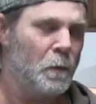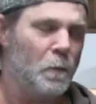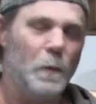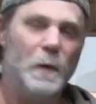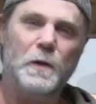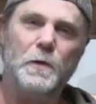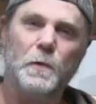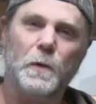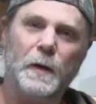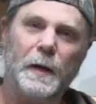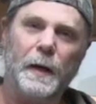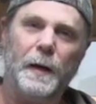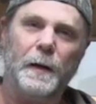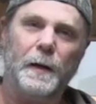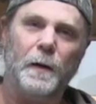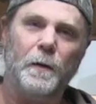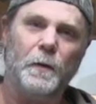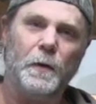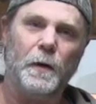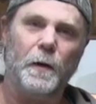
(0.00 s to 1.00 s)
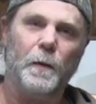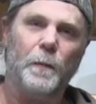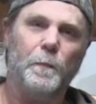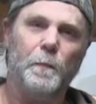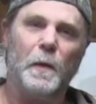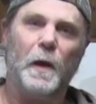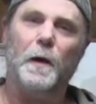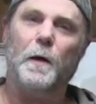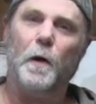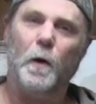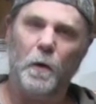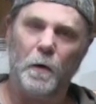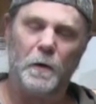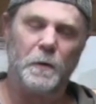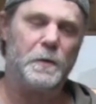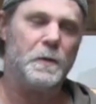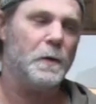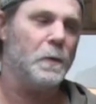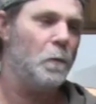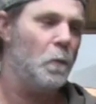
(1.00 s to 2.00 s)
we enjoy getting out there and
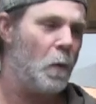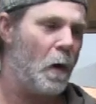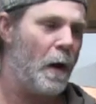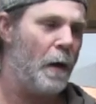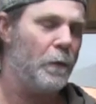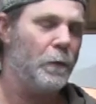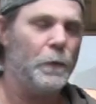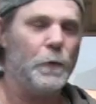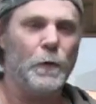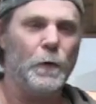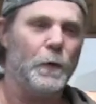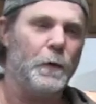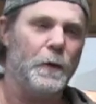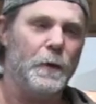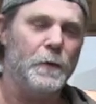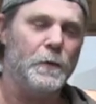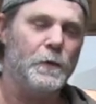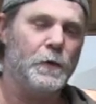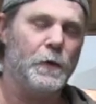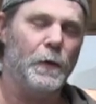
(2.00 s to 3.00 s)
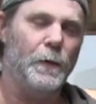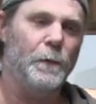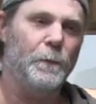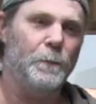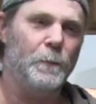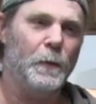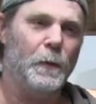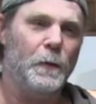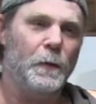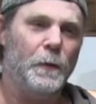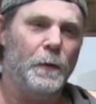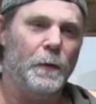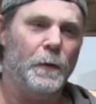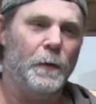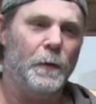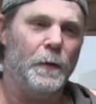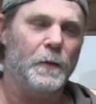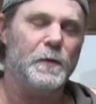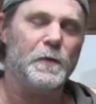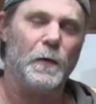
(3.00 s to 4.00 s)
hunting wild turkeys.
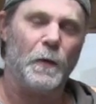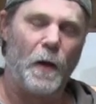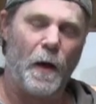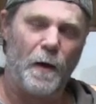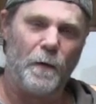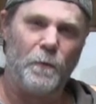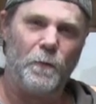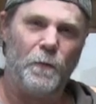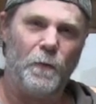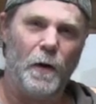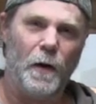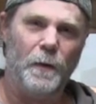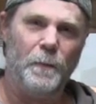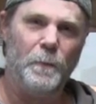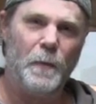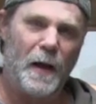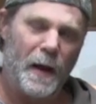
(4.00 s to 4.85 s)
It's a lot of fun,